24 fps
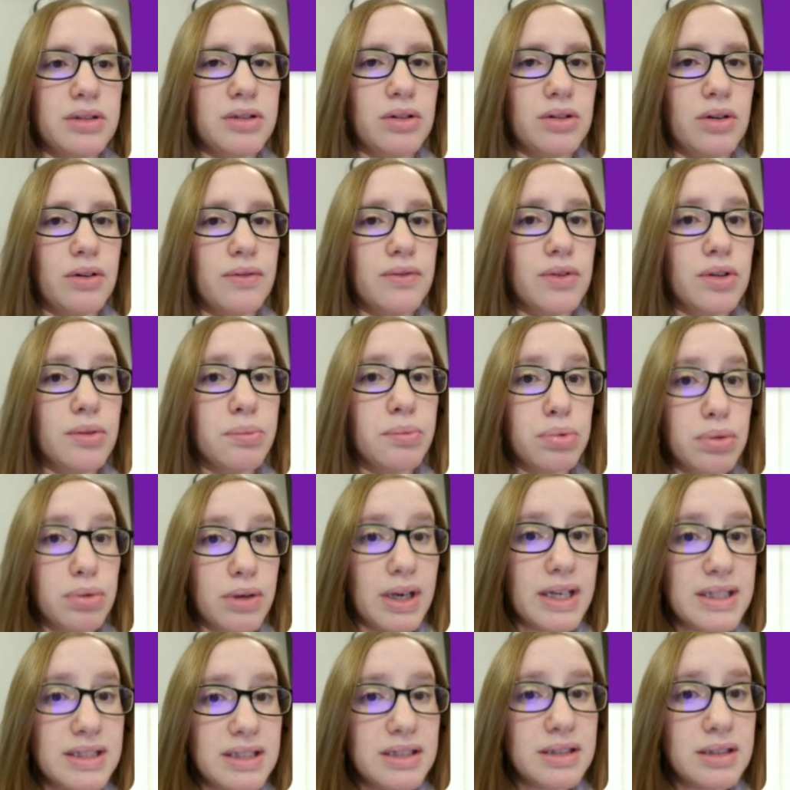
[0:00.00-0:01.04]
So if you're
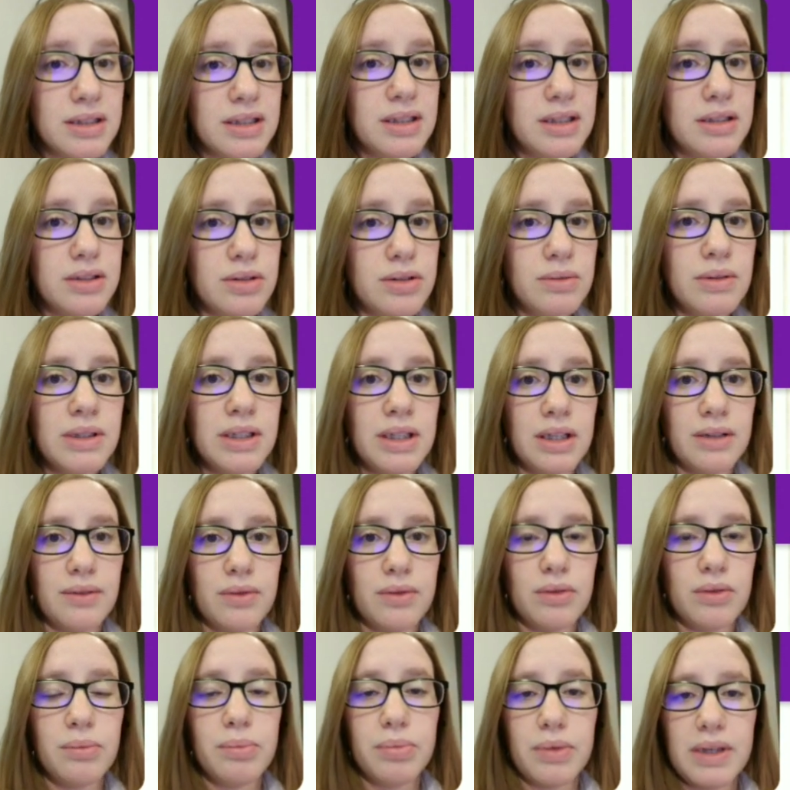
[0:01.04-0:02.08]
presently doing
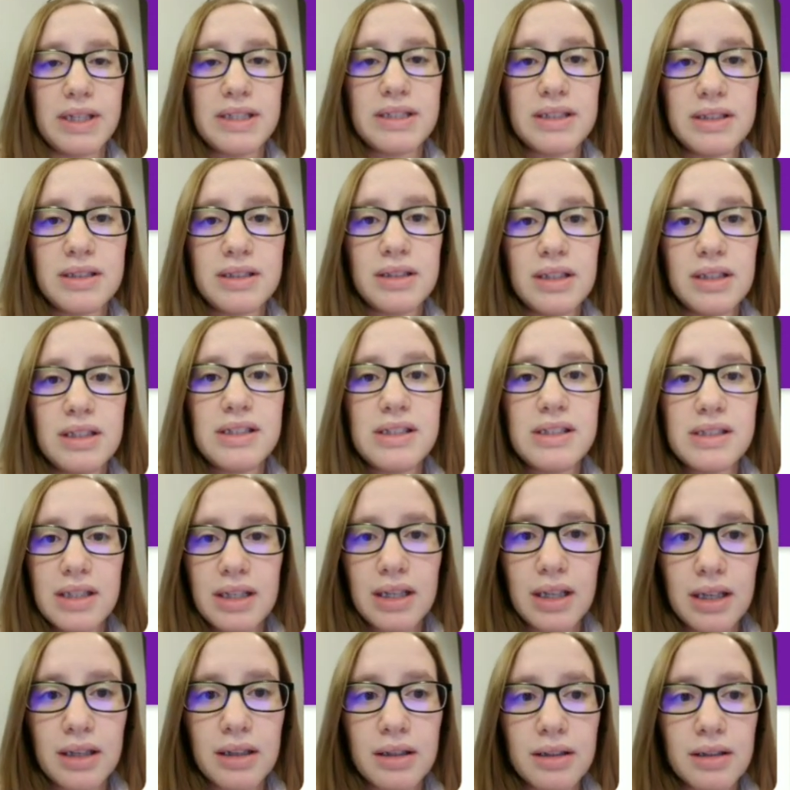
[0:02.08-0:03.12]
evil, presently
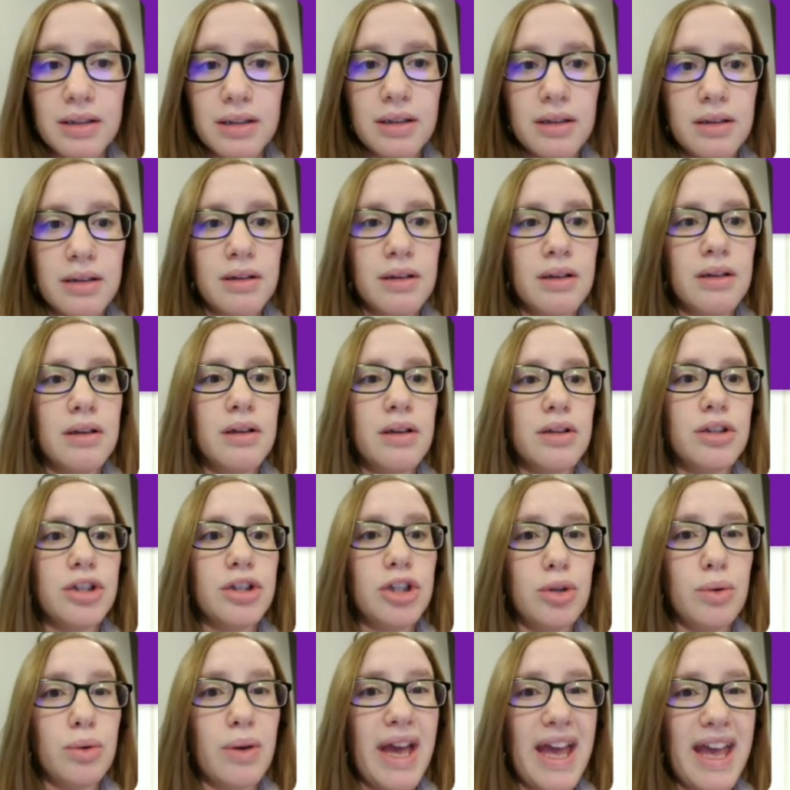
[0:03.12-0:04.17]
sinning,
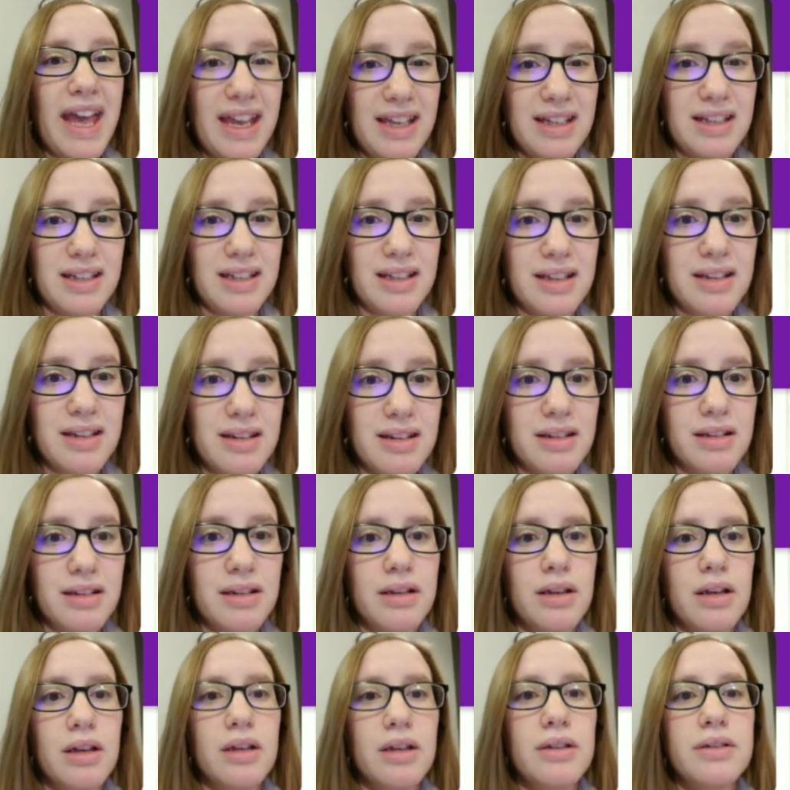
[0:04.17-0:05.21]
you hateth,
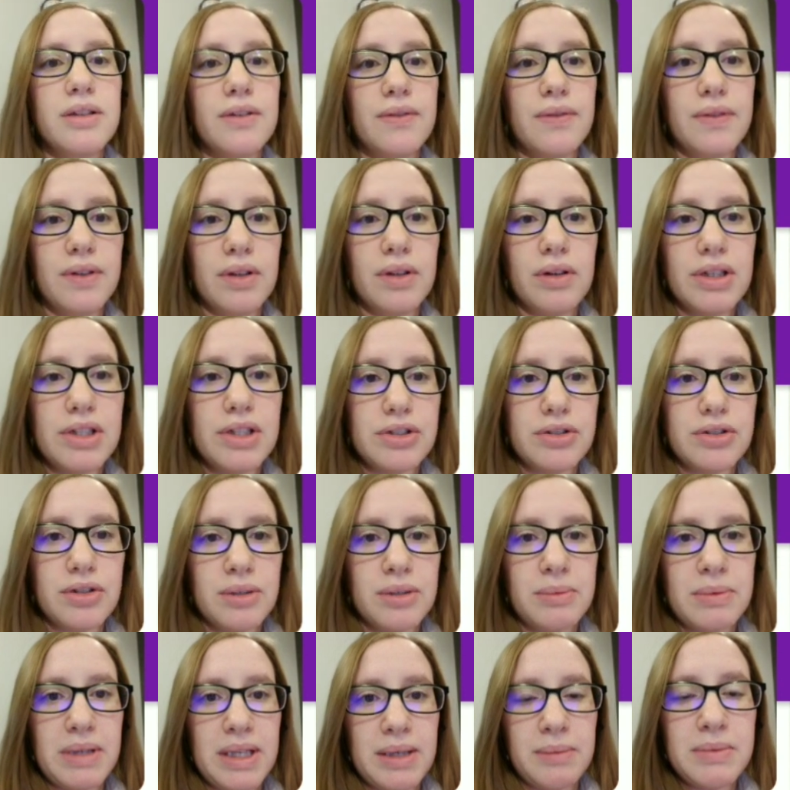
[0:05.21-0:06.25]
to feel
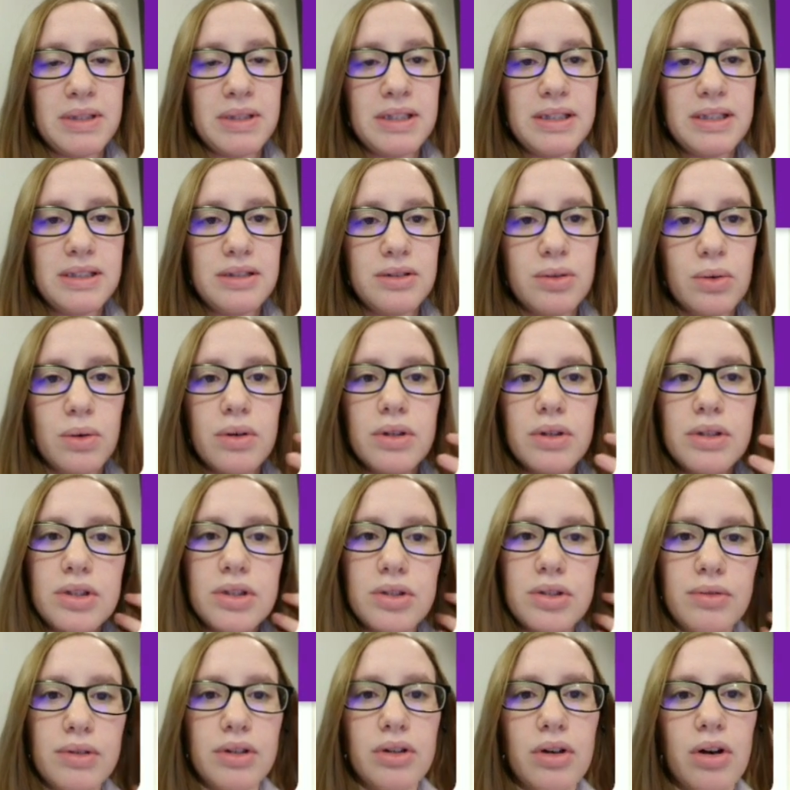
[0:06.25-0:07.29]
extreme enmity towards,
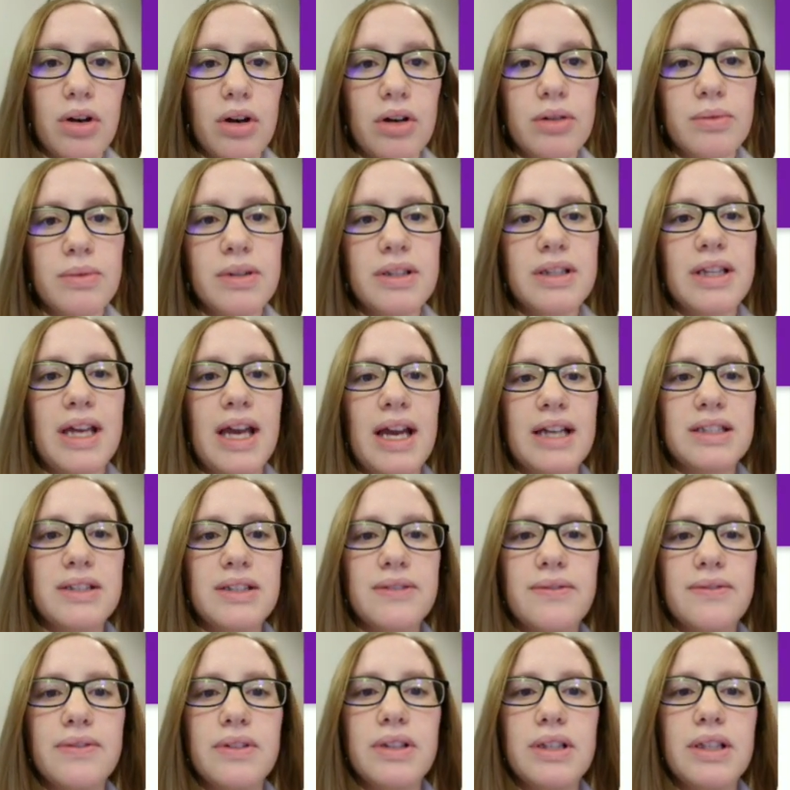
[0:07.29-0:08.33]
to regard with
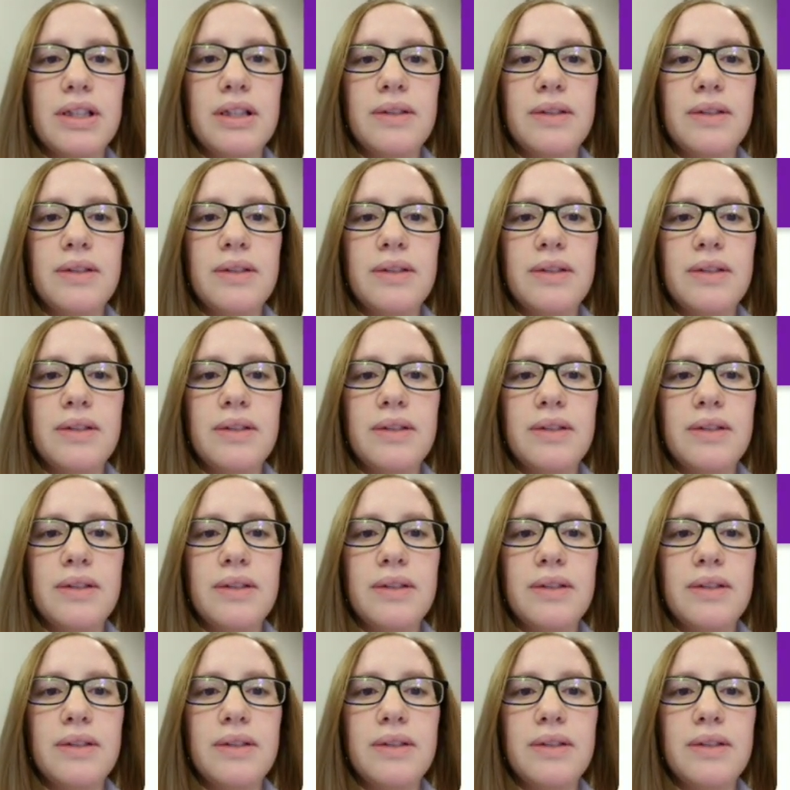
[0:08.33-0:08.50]
active